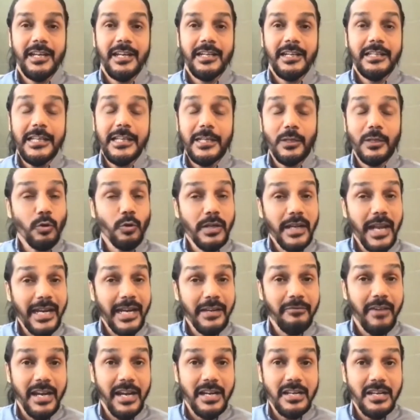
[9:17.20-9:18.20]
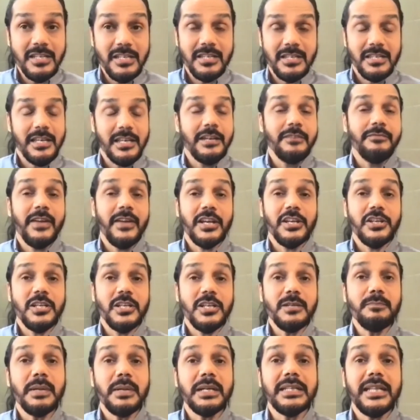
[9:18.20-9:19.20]
they don't get virus
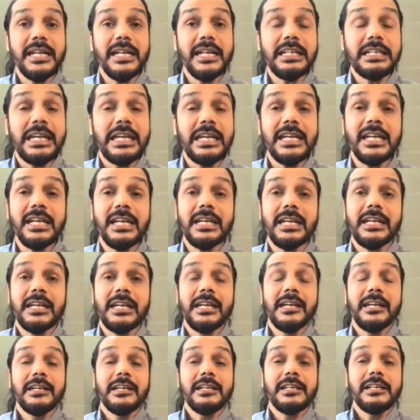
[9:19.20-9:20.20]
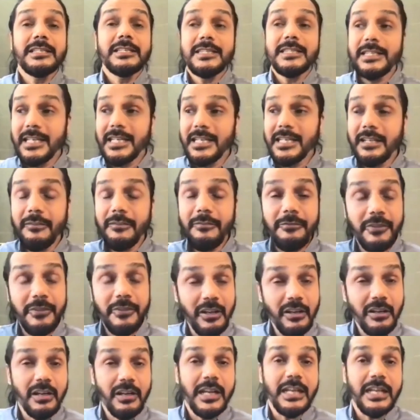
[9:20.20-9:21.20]
infection, but then they see the
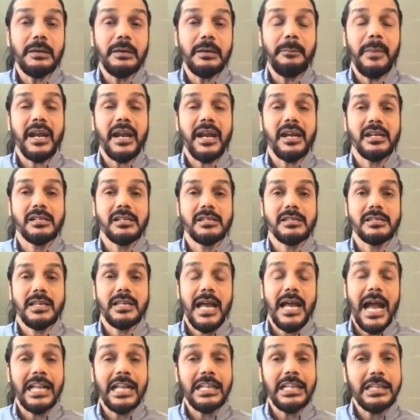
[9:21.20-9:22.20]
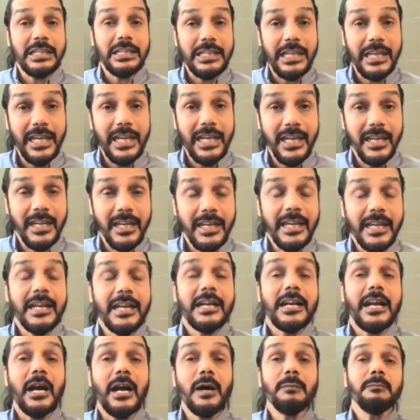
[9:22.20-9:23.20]
fear in the parents and they
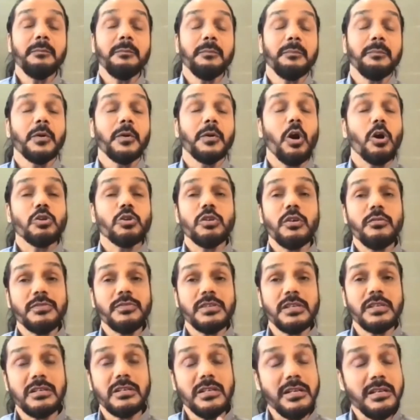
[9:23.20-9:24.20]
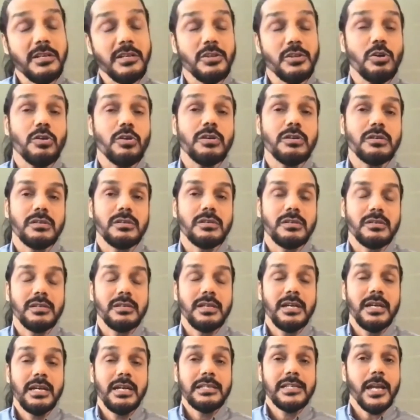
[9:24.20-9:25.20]
come because of certain disorders,
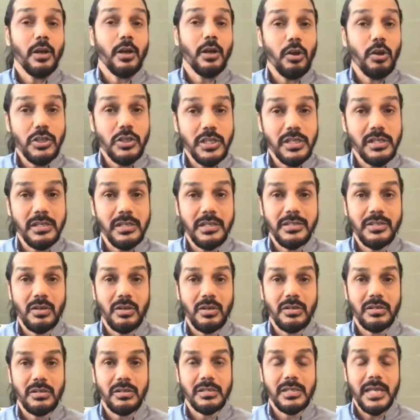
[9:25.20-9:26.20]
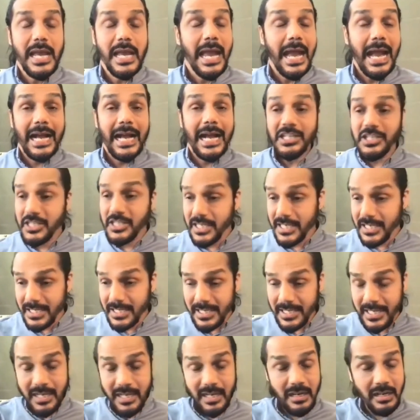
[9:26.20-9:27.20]
psychological disorders. And she's
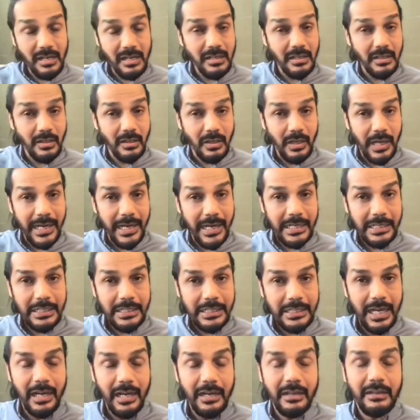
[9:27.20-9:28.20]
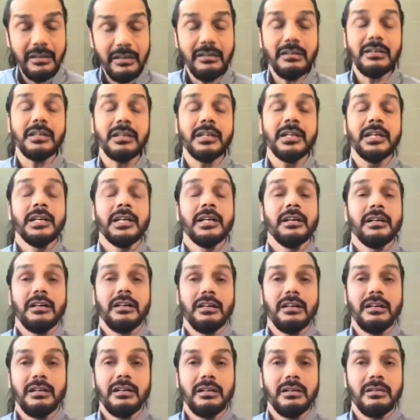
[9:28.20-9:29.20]
saying her entire,
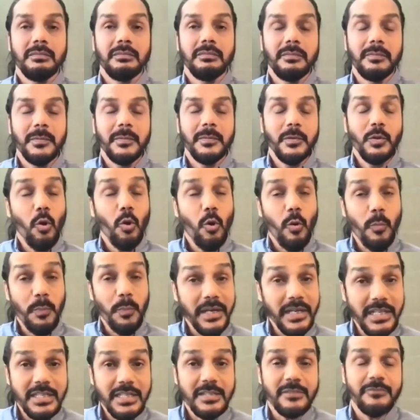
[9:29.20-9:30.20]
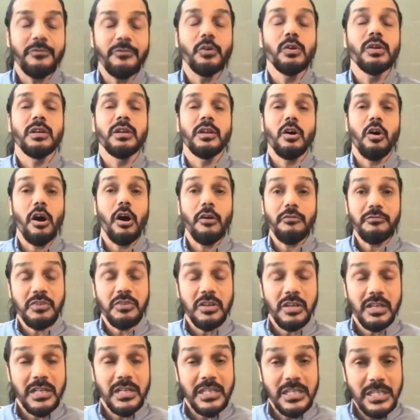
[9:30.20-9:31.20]
OPD is full of
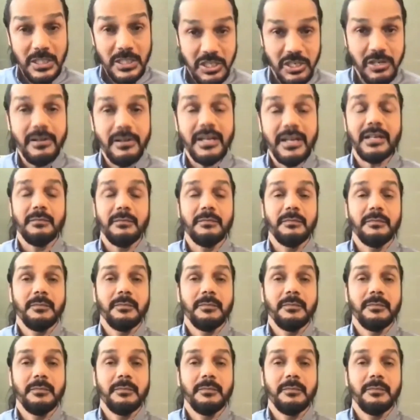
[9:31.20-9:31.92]
children